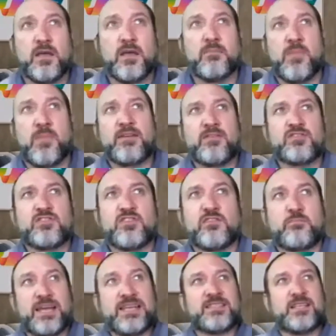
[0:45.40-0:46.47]
And
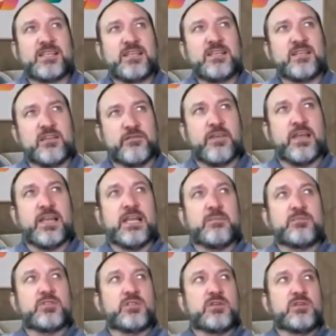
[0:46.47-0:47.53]
Microsoft basically
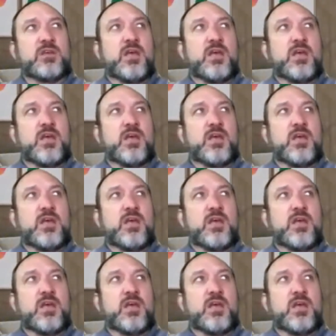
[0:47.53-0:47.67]
developed